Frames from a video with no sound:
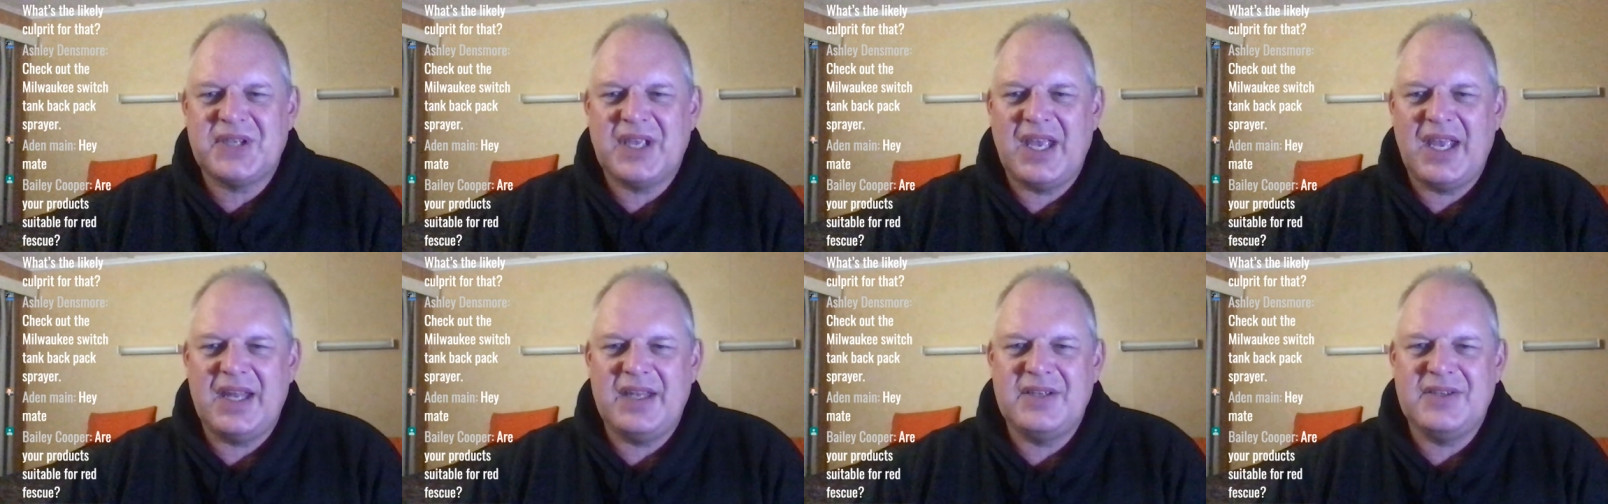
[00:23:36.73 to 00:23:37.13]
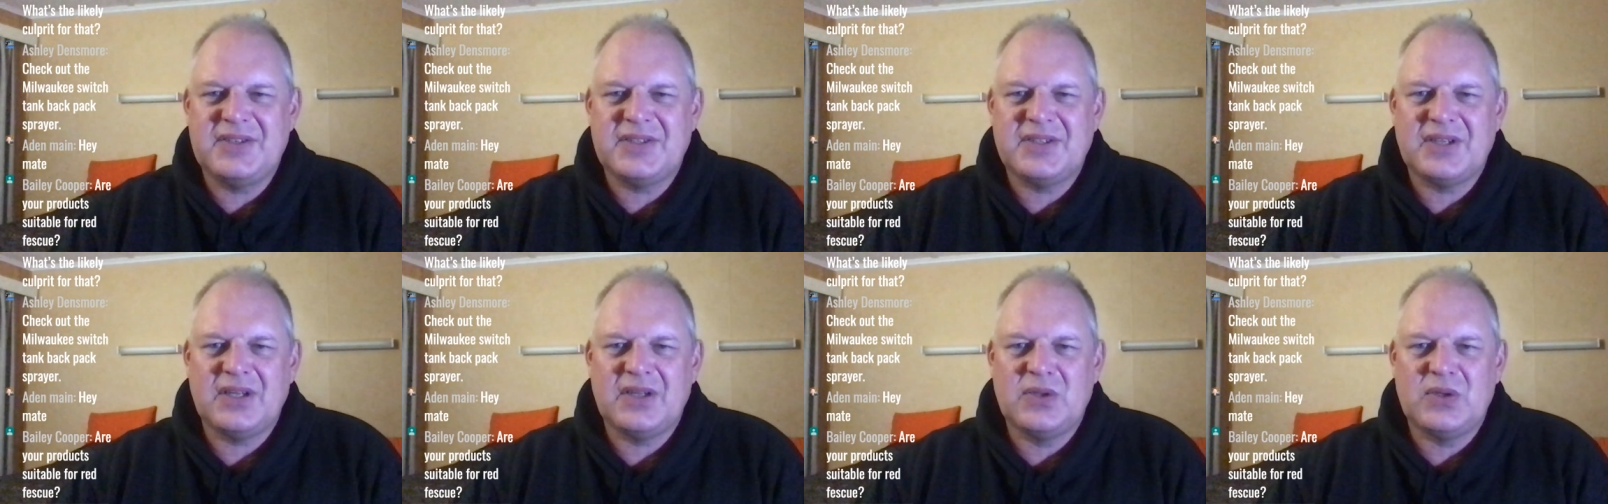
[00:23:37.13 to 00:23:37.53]
And
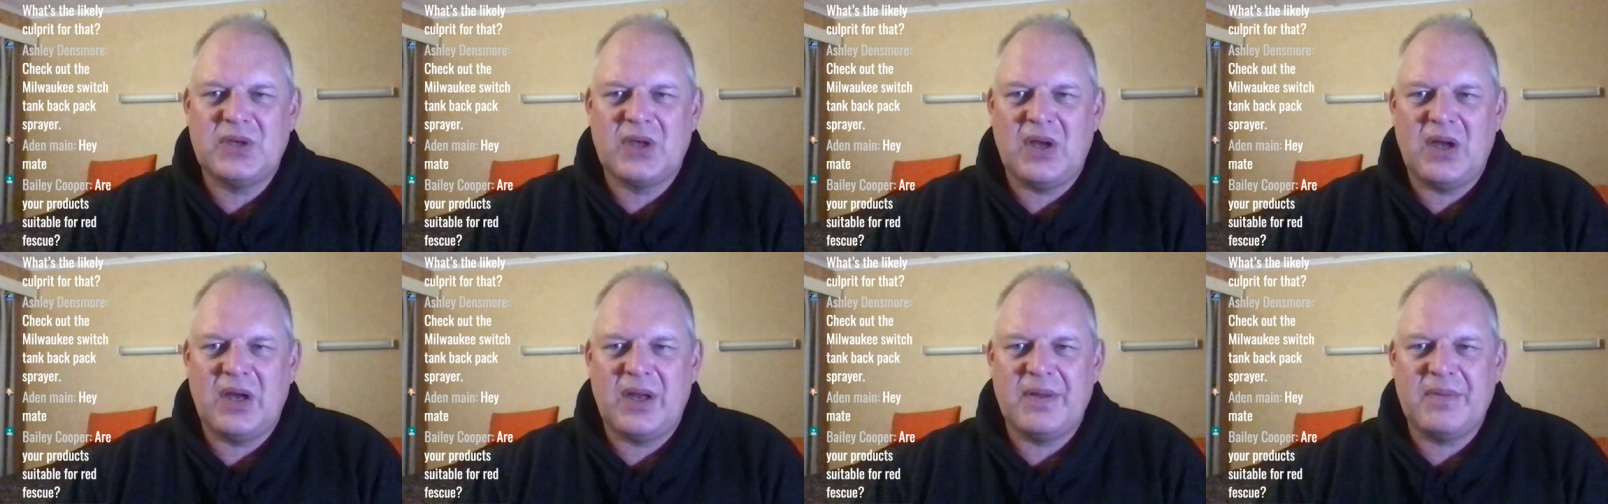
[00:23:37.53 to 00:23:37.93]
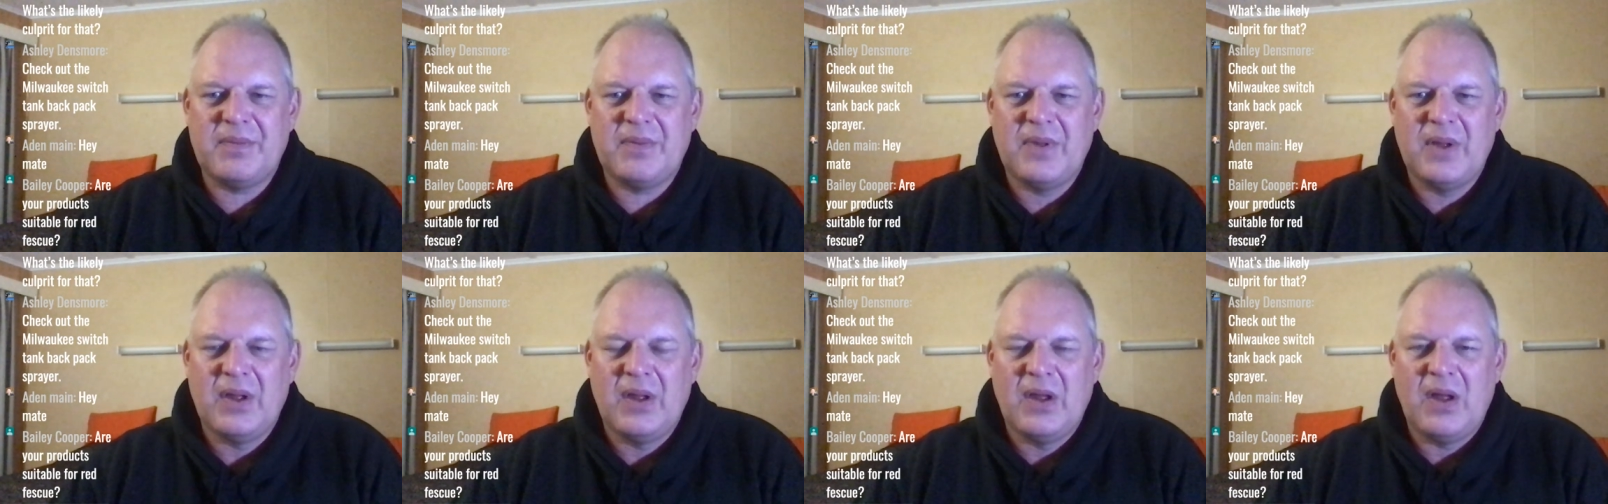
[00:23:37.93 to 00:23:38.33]
look, I
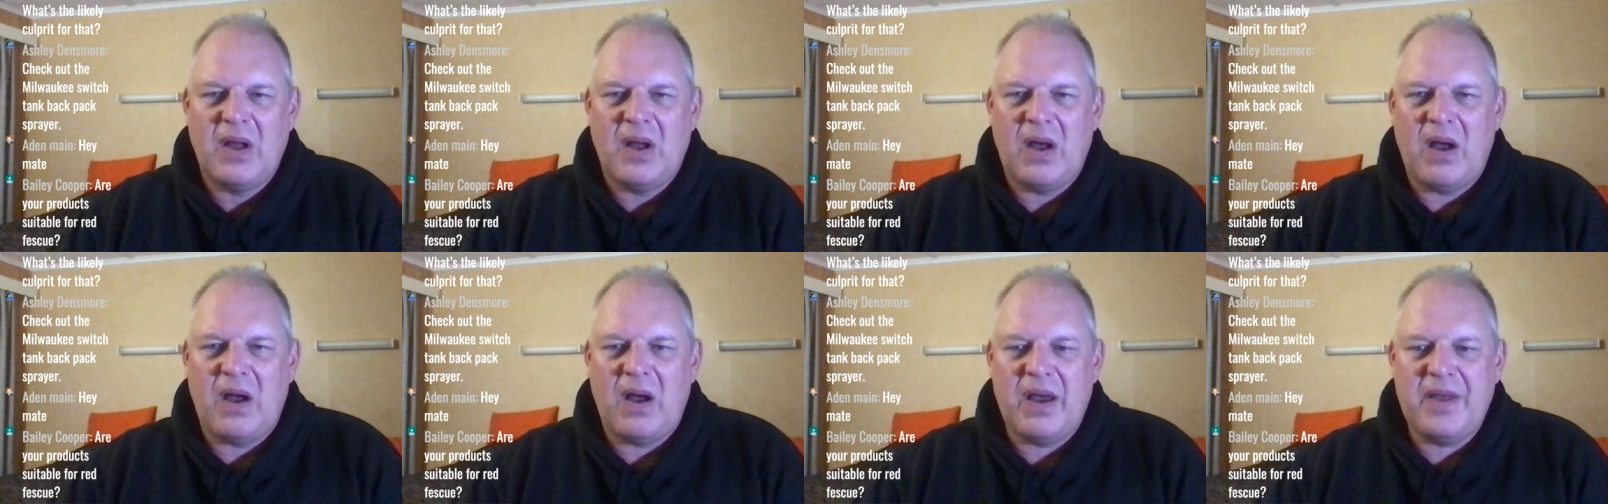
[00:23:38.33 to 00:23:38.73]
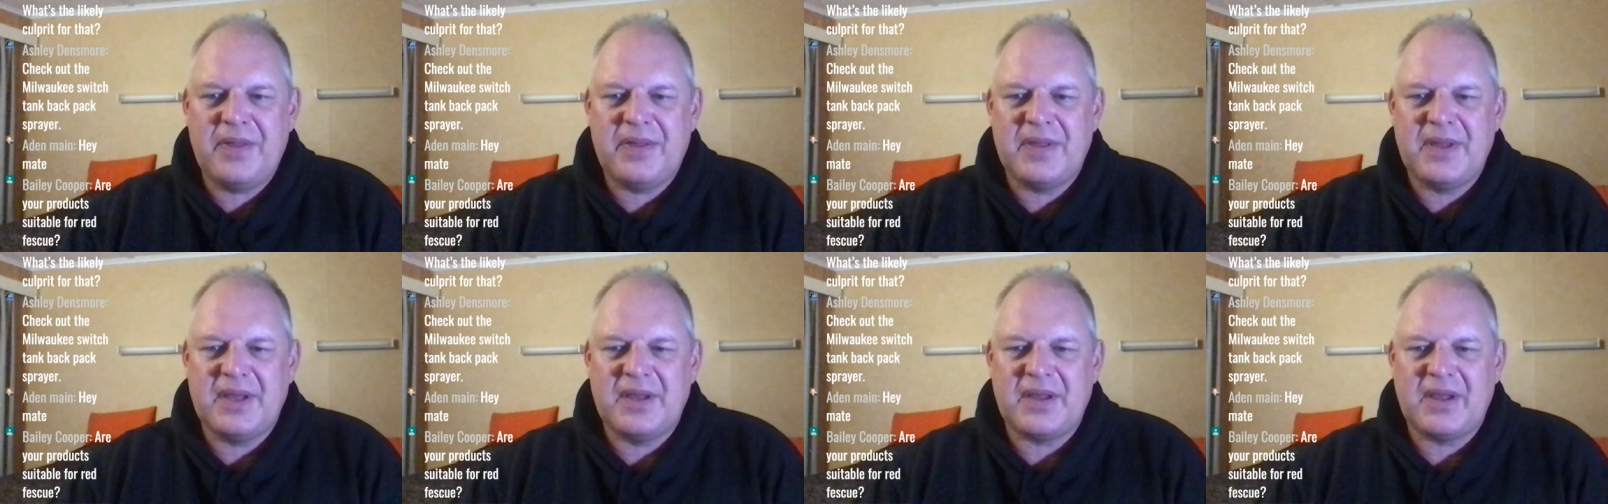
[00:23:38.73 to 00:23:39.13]

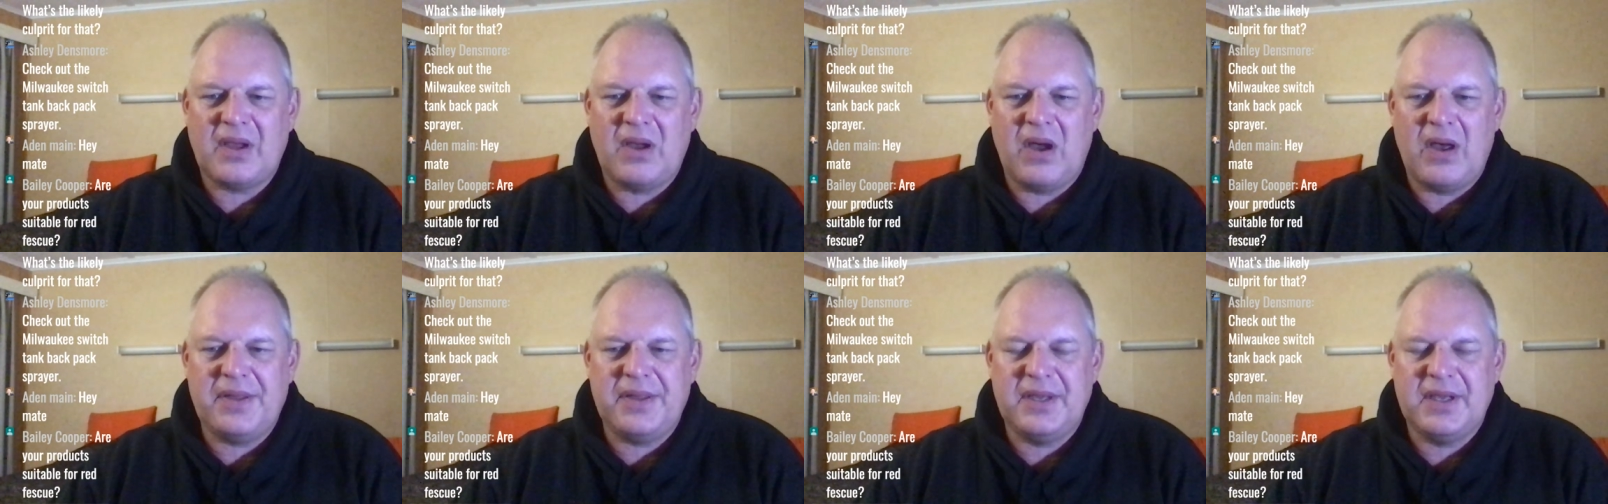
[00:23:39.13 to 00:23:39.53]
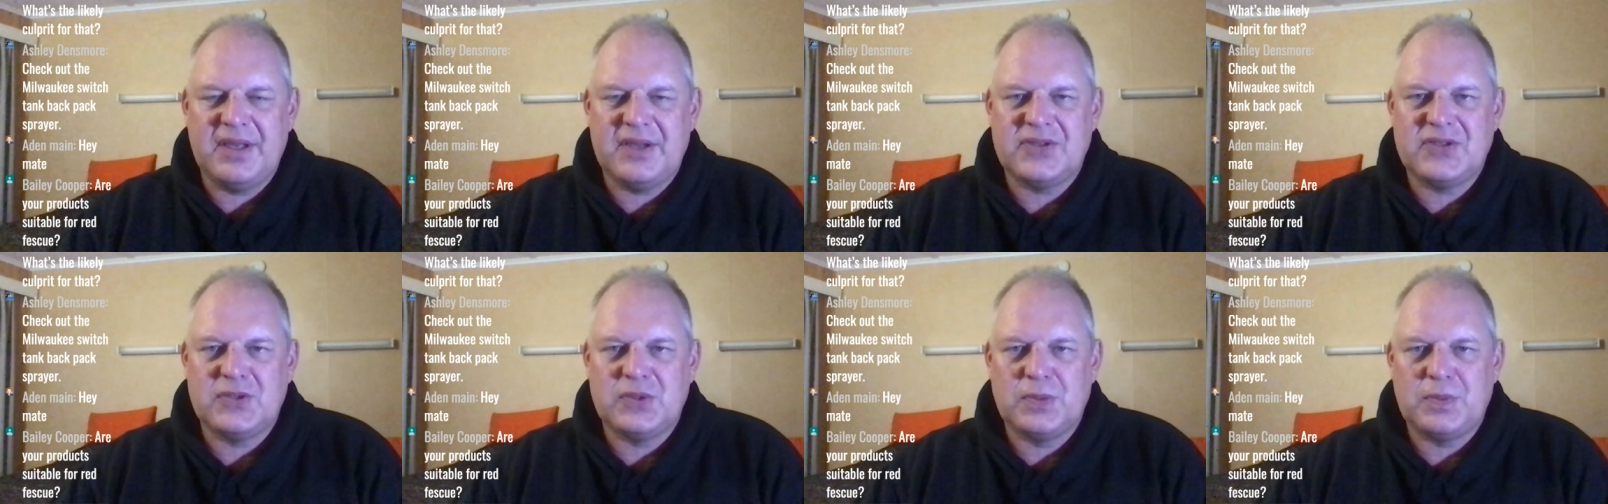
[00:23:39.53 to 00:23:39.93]
think
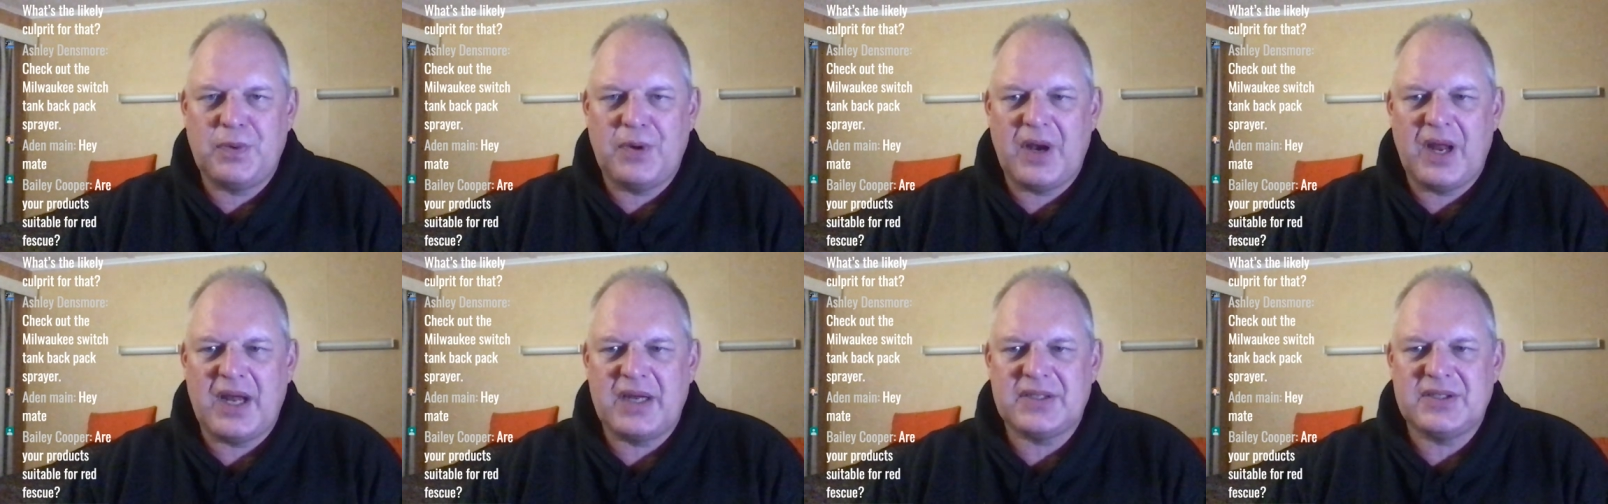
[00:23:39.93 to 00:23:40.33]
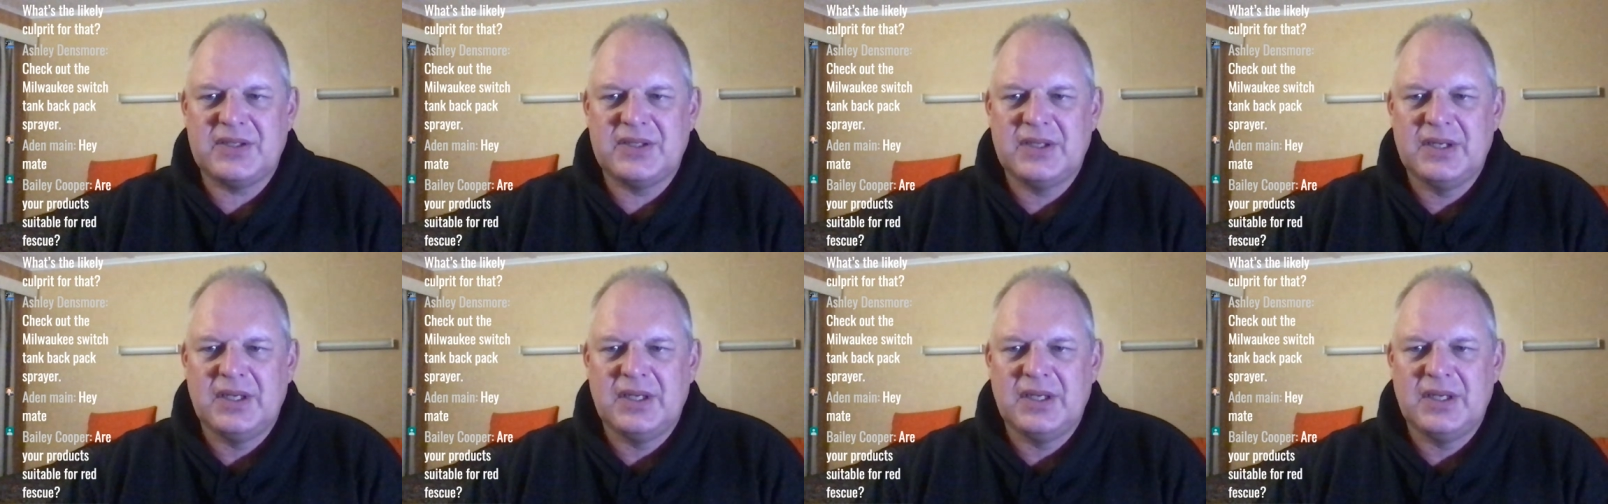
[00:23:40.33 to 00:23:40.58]
it's a good product.